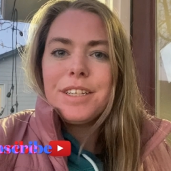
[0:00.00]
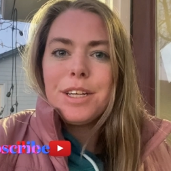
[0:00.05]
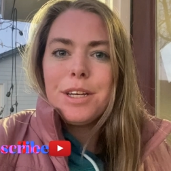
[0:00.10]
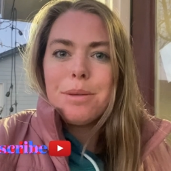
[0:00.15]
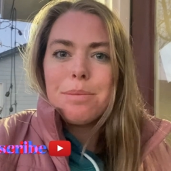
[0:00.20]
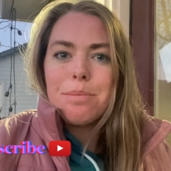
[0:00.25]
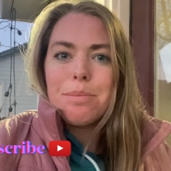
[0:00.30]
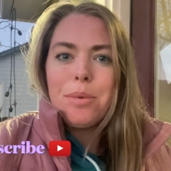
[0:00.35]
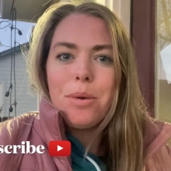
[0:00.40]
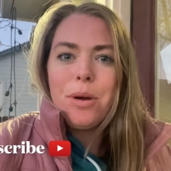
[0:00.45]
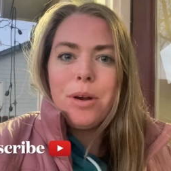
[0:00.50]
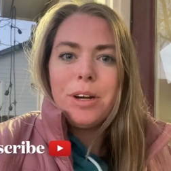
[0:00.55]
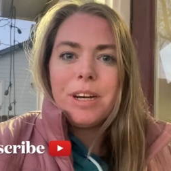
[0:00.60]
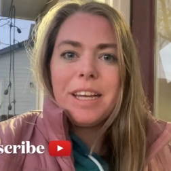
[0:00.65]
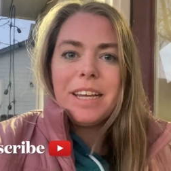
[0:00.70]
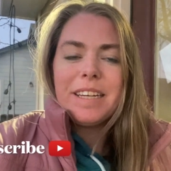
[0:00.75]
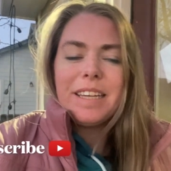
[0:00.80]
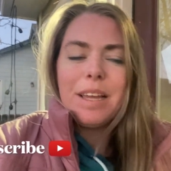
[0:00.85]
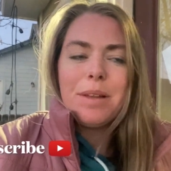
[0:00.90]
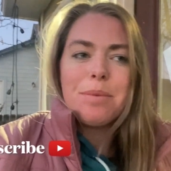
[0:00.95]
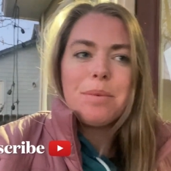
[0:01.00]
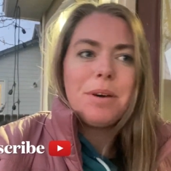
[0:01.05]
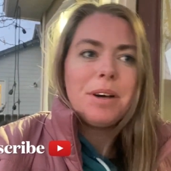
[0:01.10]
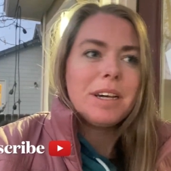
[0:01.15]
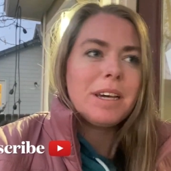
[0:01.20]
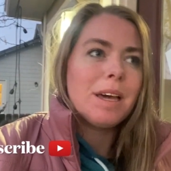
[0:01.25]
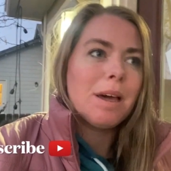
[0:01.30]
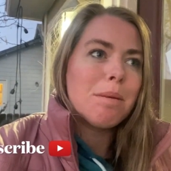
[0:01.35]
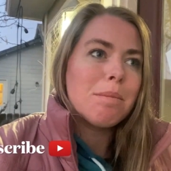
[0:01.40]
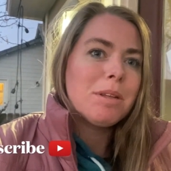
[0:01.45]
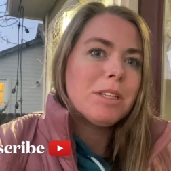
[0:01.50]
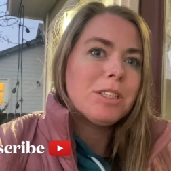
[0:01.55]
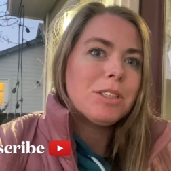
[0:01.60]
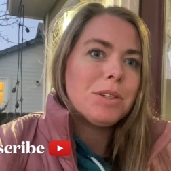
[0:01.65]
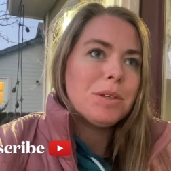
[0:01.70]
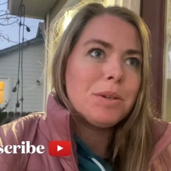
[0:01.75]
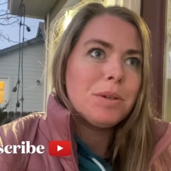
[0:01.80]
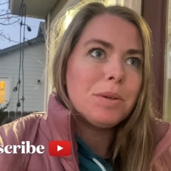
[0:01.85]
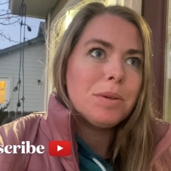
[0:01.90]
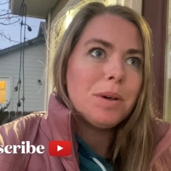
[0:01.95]
Good morning and welcome
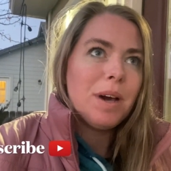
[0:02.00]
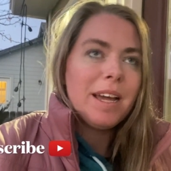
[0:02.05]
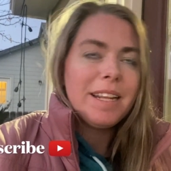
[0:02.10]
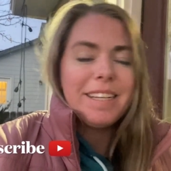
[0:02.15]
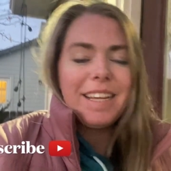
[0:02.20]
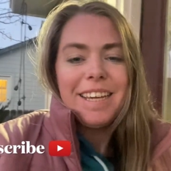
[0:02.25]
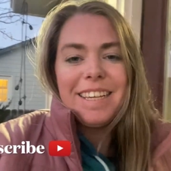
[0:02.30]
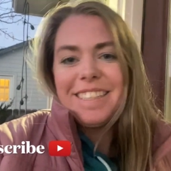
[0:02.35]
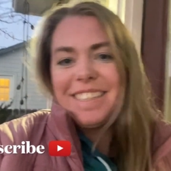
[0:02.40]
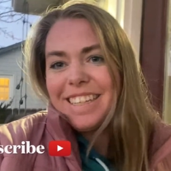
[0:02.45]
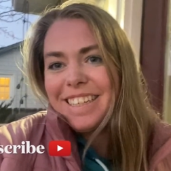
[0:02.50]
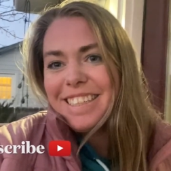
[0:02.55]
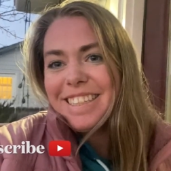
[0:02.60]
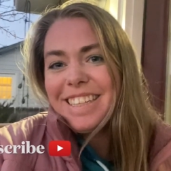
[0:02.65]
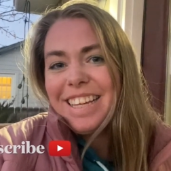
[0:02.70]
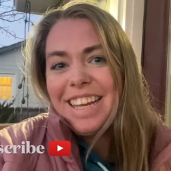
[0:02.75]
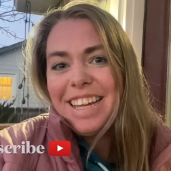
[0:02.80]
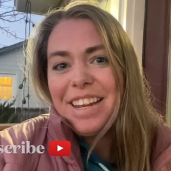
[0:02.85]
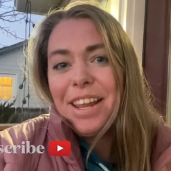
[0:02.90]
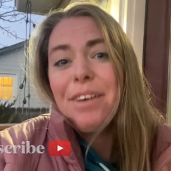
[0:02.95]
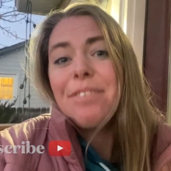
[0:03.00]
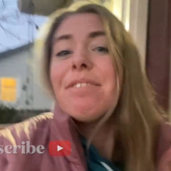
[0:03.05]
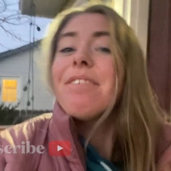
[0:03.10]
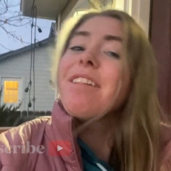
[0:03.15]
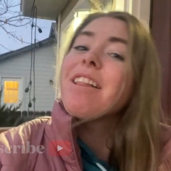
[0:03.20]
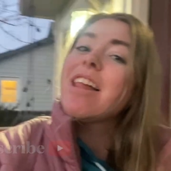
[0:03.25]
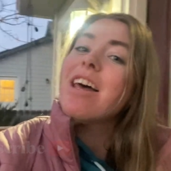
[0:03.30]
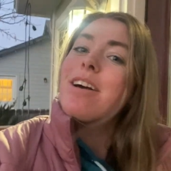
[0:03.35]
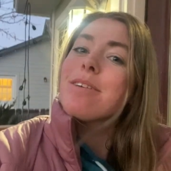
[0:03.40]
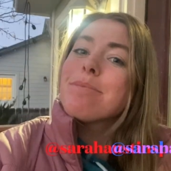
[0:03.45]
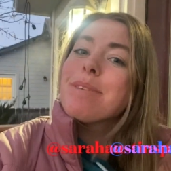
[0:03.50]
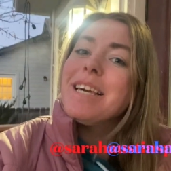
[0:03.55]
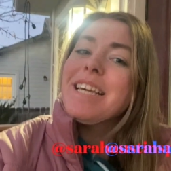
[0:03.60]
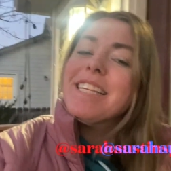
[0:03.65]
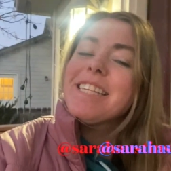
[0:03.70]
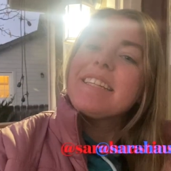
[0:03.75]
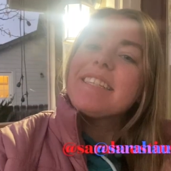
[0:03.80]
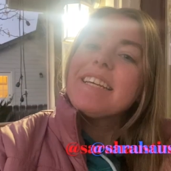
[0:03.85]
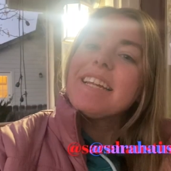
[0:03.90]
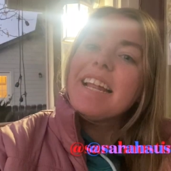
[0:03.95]
to day sixteen of
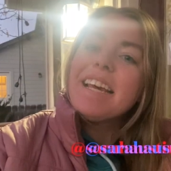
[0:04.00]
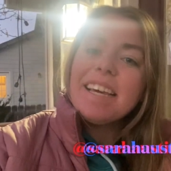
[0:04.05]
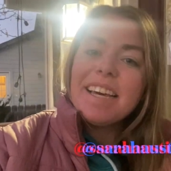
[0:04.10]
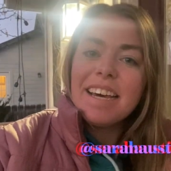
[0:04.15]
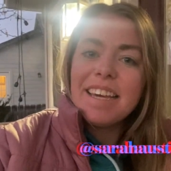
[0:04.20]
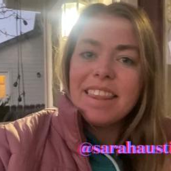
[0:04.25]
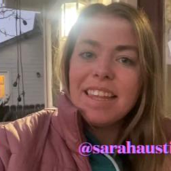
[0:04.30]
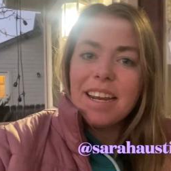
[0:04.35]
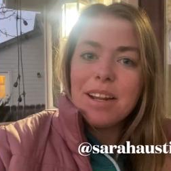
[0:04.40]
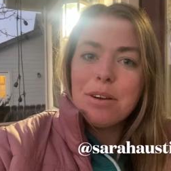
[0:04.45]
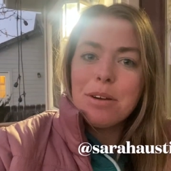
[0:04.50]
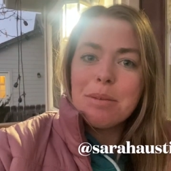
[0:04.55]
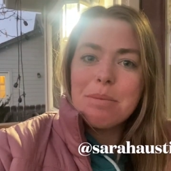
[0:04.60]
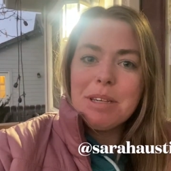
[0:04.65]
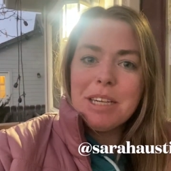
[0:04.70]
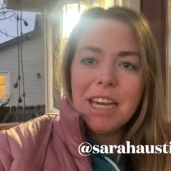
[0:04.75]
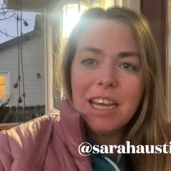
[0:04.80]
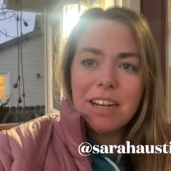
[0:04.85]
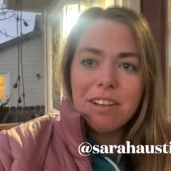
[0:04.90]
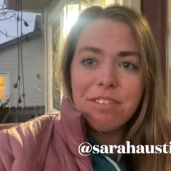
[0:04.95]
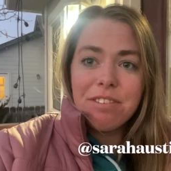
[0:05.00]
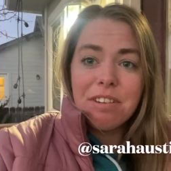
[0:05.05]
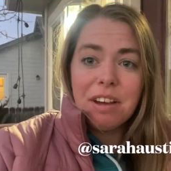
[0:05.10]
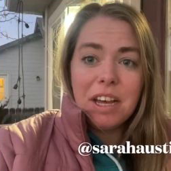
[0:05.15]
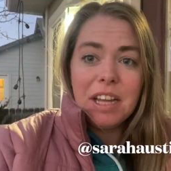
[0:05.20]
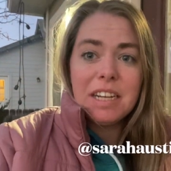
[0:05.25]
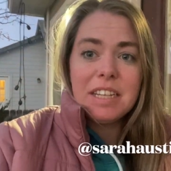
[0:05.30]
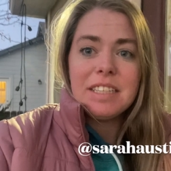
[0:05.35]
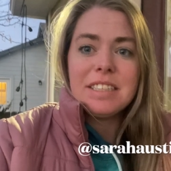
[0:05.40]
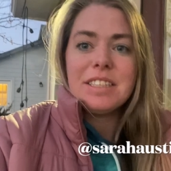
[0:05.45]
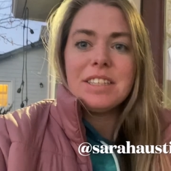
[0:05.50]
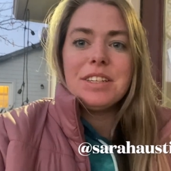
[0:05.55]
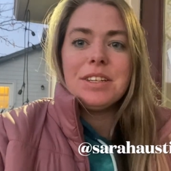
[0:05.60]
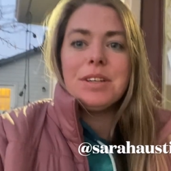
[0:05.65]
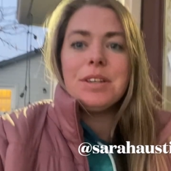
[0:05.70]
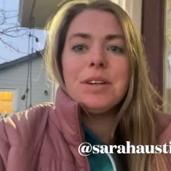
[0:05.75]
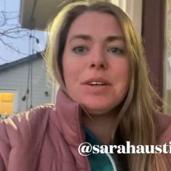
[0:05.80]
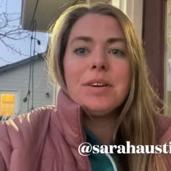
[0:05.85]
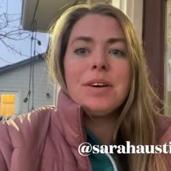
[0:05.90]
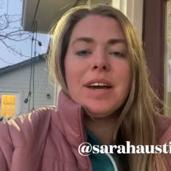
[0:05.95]
Vlogmas. Today I thought it would be kind of fun to
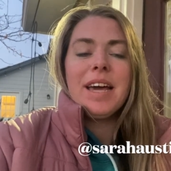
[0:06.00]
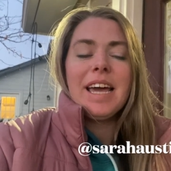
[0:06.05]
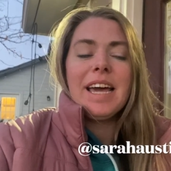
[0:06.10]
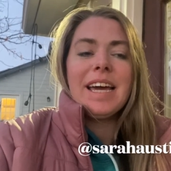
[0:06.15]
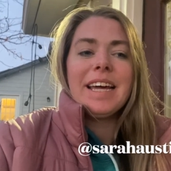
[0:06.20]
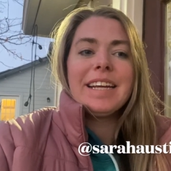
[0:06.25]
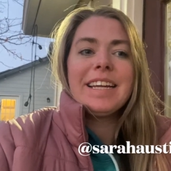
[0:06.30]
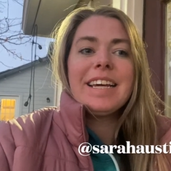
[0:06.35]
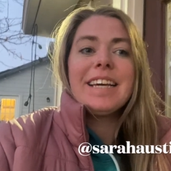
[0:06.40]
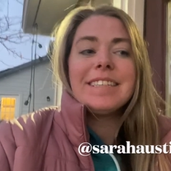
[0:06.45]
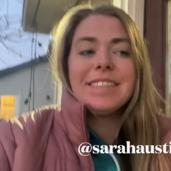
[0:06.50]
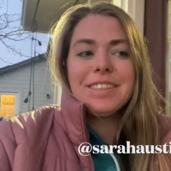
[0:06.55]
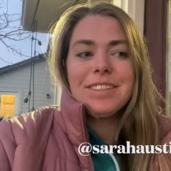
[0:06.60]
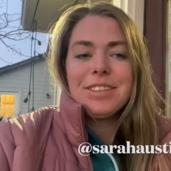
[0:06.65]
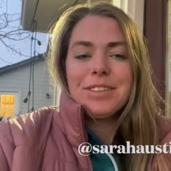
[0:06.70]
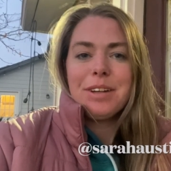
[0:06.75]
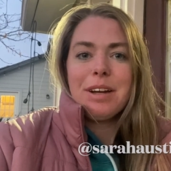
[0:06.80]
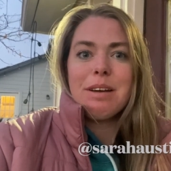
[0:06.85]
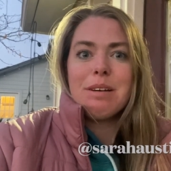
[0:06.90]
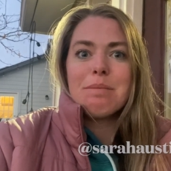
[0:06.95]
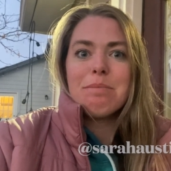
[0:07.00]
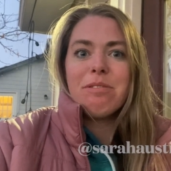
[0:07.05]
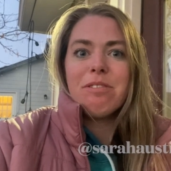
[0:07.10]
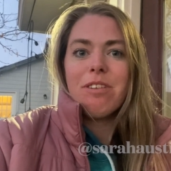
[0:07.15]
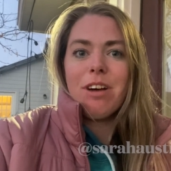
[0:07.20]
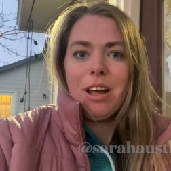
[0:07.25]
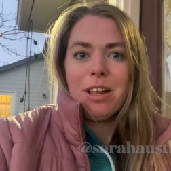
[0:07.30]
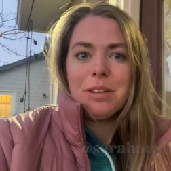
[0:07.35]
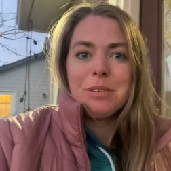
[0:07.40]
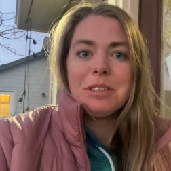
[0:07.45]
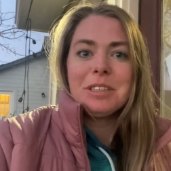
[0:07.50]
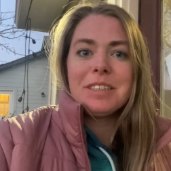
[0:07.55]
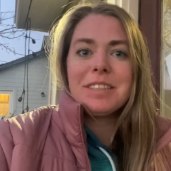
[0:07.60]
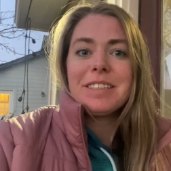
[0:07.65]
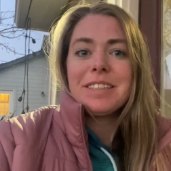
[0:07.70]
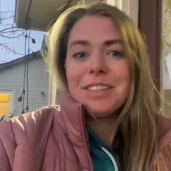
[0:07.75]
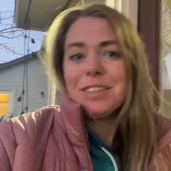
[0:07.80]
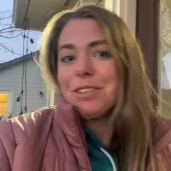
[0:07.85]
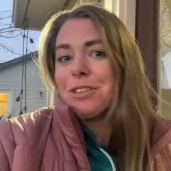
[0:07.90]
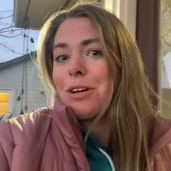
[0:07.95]
do an Instagram followers
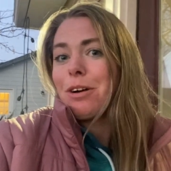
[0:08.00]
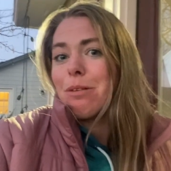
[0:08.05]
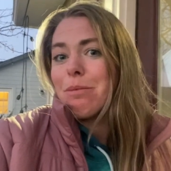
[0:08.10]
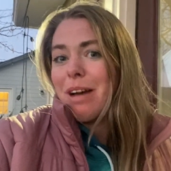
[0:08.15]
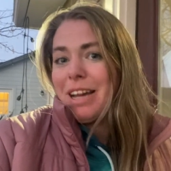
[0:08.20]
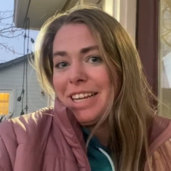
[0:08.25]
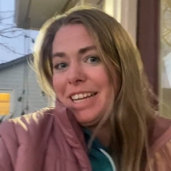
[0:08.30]
control my